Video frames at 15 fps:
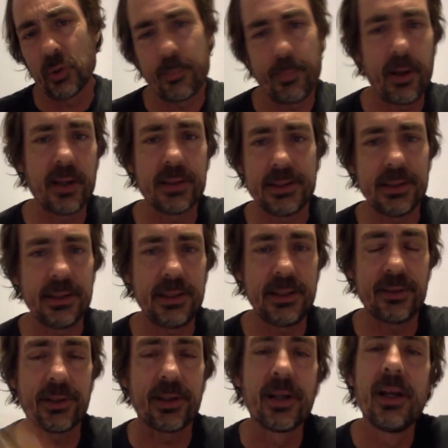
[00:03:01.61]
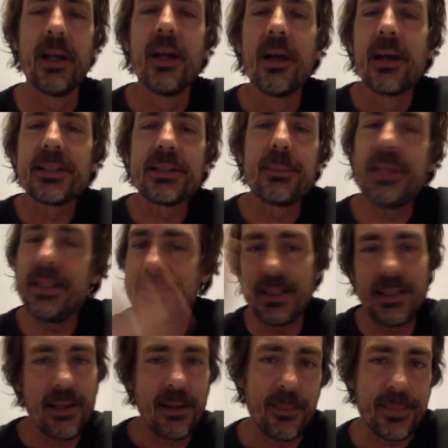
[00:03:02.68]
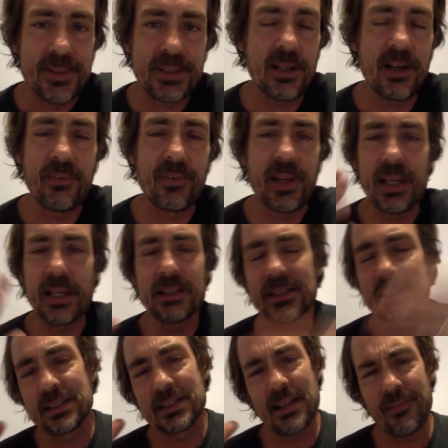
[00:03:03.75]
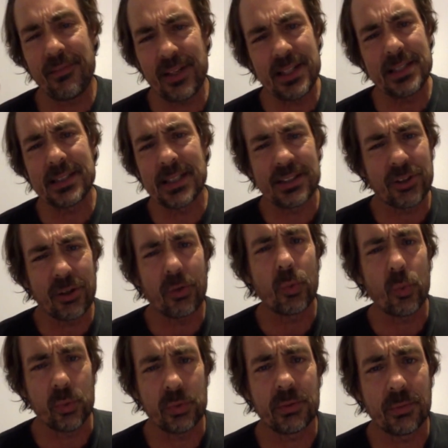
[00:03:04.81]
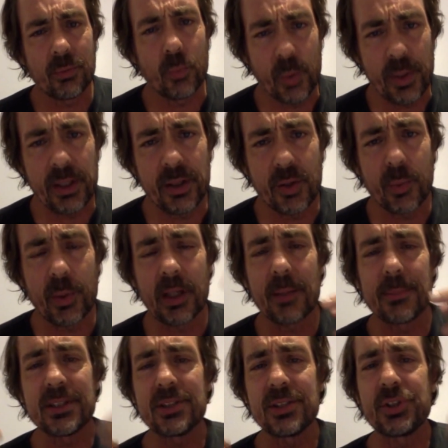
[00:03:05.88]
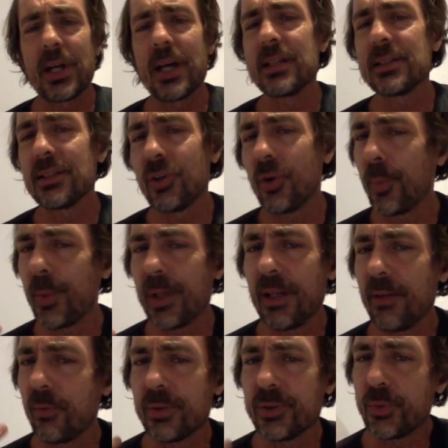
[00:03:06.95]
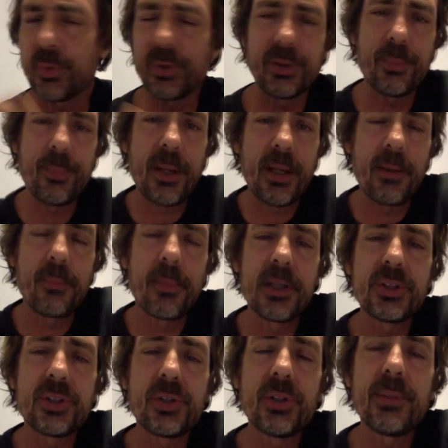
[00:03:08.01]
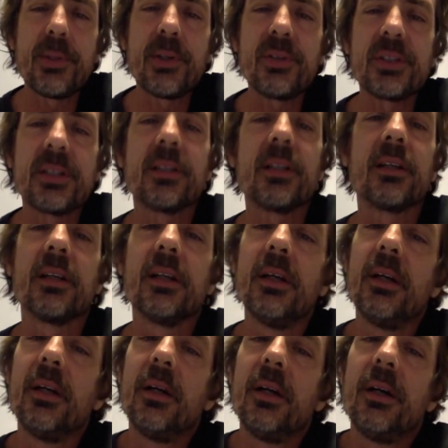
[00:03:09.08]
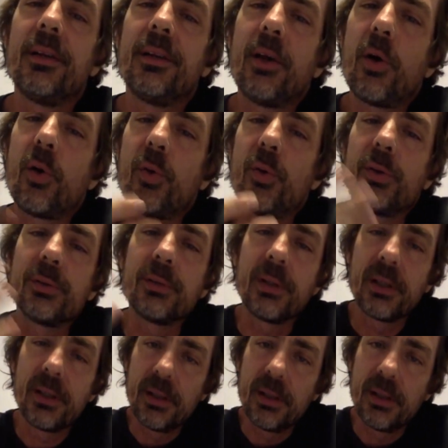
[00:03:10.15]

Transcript: Luc Ponty or some E C M stuff. Like, it just seventies gets all weird when it comes to jazz, and nobody was really paying much tribute to the the old